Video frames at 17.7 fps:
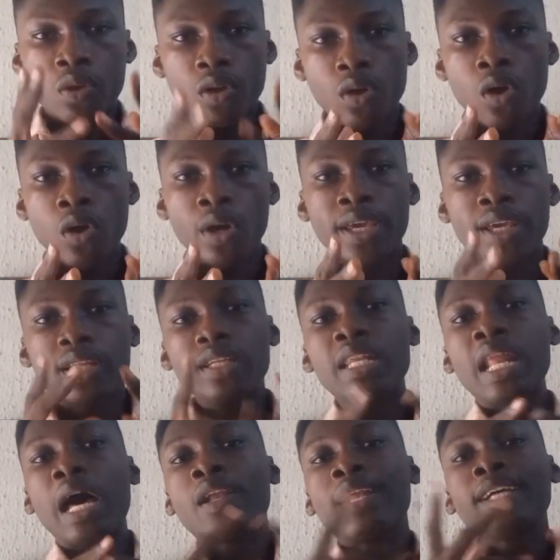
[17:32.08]
Okay,
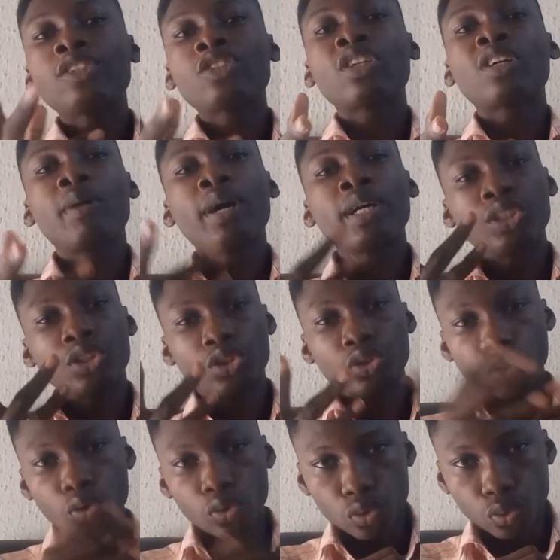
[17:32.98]
now let's talk about the
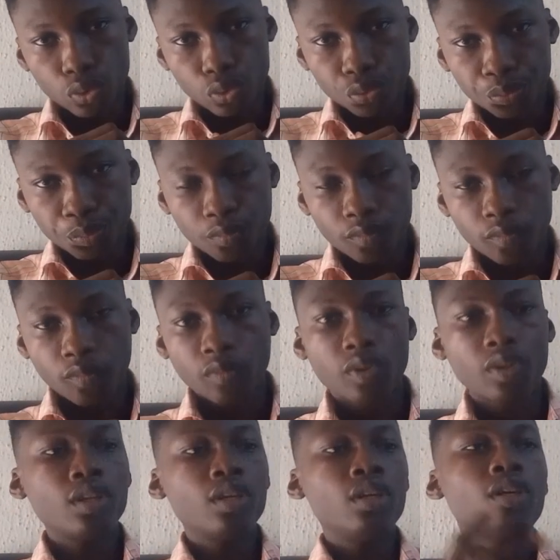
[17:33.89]
STON token.
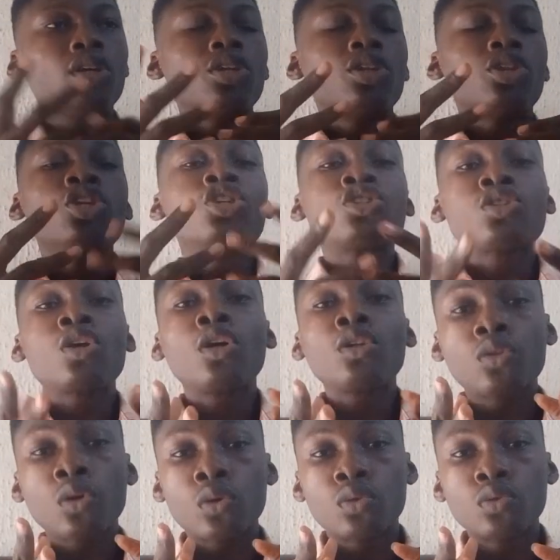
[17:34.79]
The STON
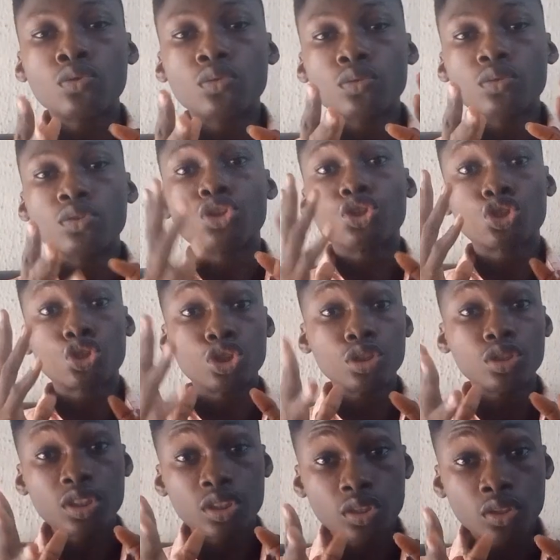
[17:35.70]
token,
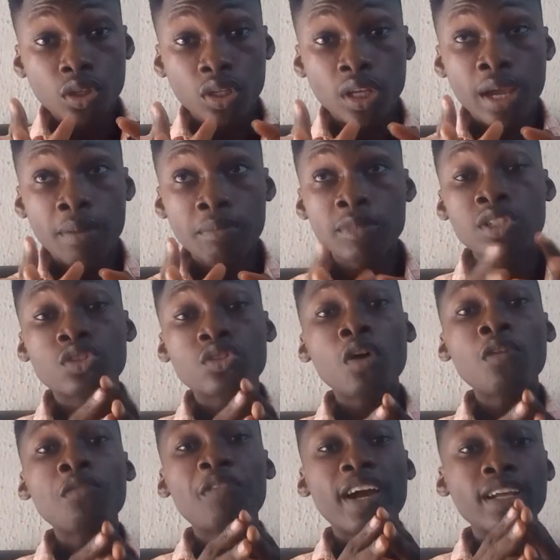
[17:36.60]
the
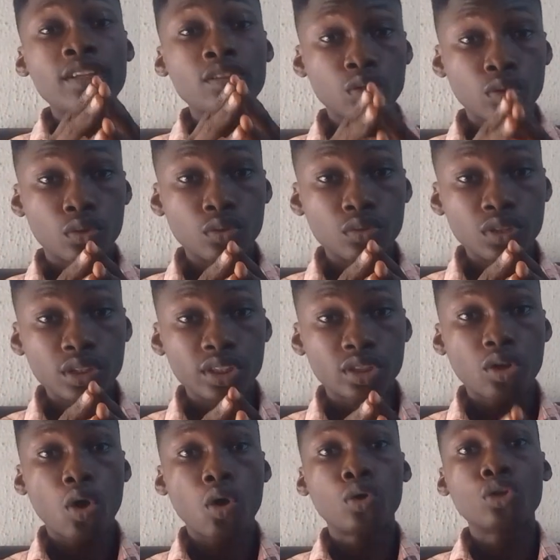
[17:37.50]
STON.fi token is
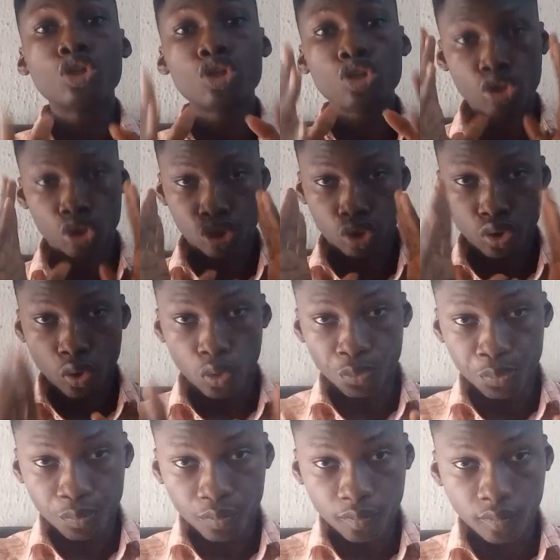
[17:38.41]
called
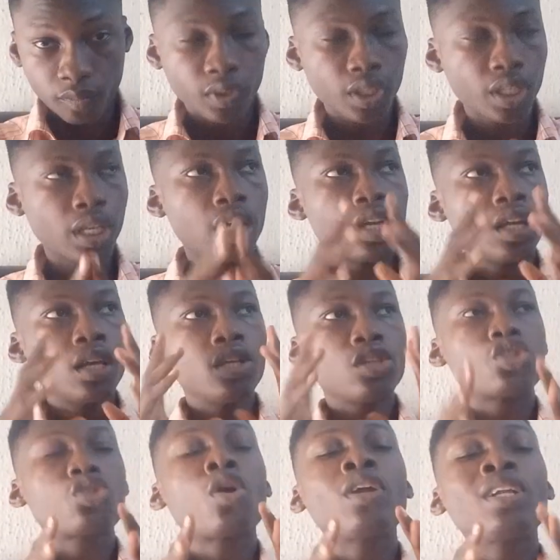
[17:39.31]
STON.
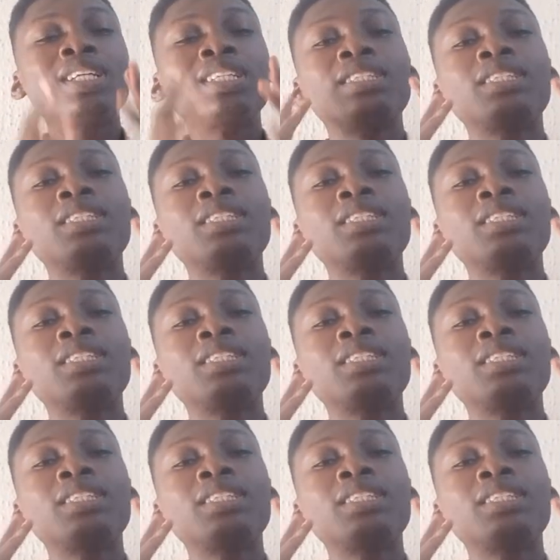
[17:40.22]
STON is a